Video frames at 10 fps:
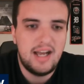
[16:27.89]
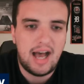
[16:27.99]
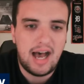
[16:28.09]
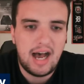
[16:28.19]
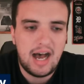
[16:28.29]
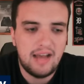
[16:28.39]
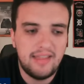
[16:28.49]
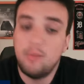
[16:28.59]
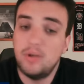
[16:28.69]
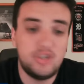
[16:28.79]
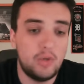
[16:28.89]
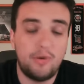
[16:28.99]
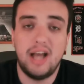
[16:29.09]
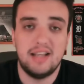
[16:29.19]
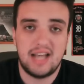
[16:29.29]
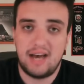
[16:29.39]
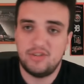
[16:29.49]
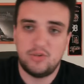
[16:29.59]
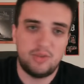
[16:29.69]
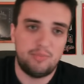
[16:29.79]
Then Winsteel Perez,
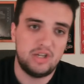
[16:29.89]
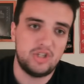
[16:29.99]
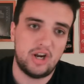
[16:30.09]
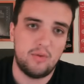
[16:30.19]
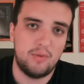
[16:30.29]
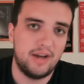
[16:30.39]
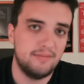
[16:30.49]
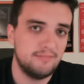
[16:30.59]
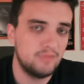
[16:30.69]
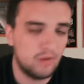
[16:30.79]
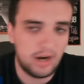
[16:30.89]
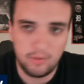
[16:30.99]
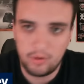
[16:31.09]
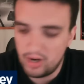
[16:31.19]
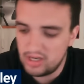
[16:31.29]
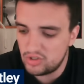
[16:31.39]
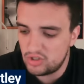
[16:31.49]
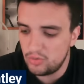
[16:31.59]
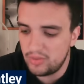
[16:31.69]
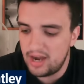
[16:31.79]
obviously with the pinch hit home run. Credit where credit is
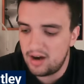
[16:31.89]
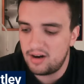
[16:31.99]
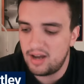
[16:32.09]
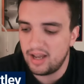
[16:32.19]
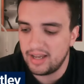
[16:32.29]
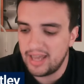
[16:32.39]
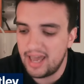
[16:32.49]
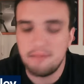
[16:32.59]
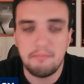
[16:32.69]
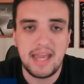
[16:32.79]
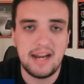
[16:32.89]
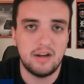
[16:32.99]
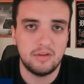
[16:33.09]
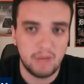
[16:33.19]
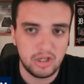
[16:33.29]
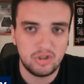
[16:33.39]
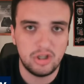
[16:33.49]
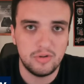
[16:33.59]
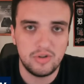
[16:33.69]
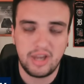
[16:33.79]
due there. Again, made it a much
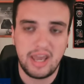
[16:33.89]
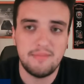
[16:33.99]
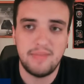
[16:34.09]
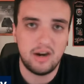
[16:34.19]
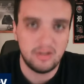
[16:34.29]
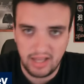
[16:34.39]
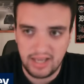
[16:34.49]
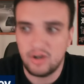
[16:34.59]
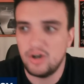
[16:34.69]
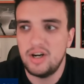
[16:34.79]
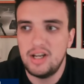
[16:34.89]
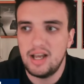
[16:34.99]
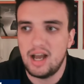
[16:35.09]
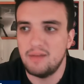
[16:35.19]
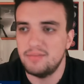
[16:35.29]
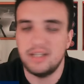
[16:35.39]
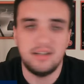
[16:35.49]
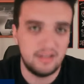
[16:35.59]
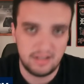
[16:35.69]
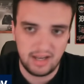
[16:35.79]
closer game there later.
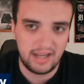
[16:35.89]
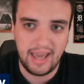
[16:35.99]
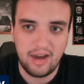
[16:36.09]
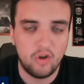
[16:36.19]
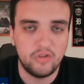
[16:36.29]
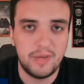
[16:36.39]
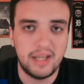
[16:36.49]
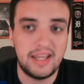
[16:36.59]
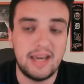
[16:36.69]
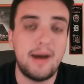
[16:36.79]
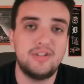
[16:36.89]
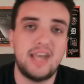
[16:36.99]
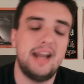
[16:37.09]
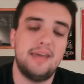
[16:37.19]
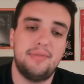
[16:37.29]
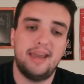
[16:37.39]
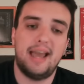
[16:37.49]
Didn't, again, ultimately amount to anything.